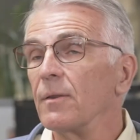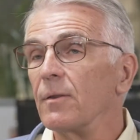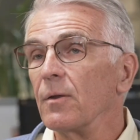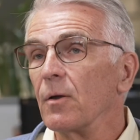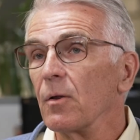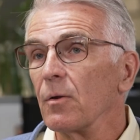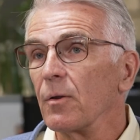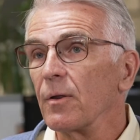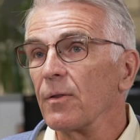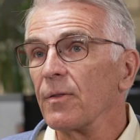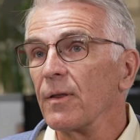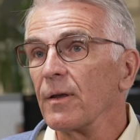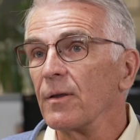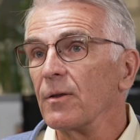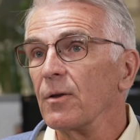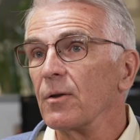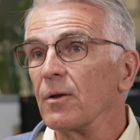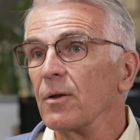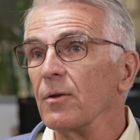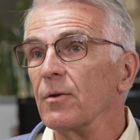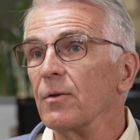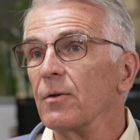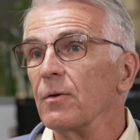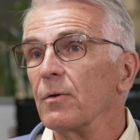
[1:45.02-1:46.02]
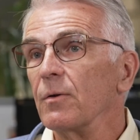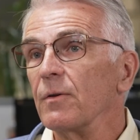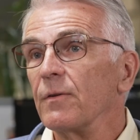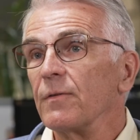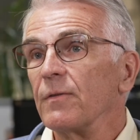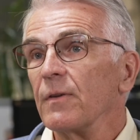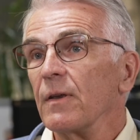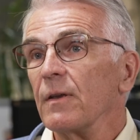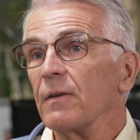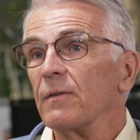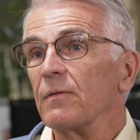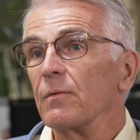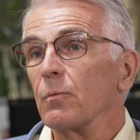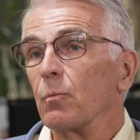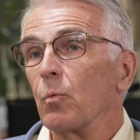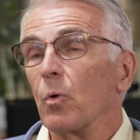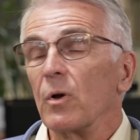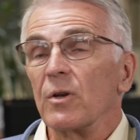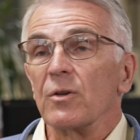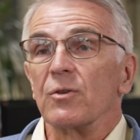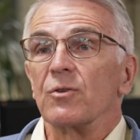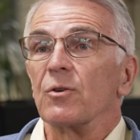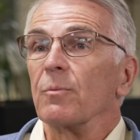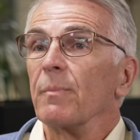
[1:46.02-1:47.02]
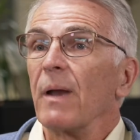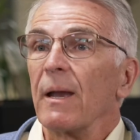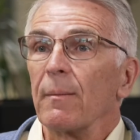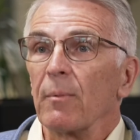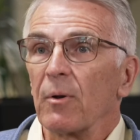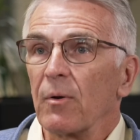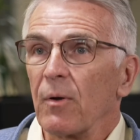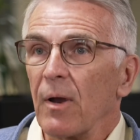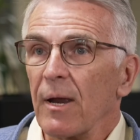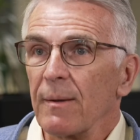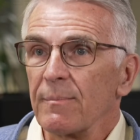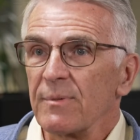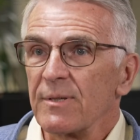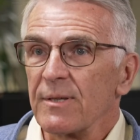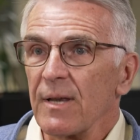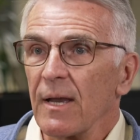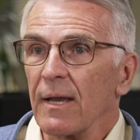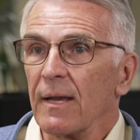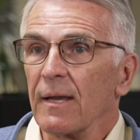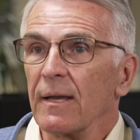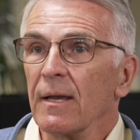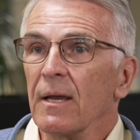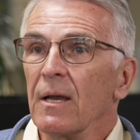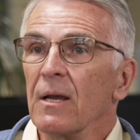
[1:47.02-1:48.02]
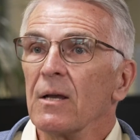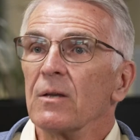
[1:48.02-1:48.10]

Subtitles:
the only thing you can do is what does your mammogram say?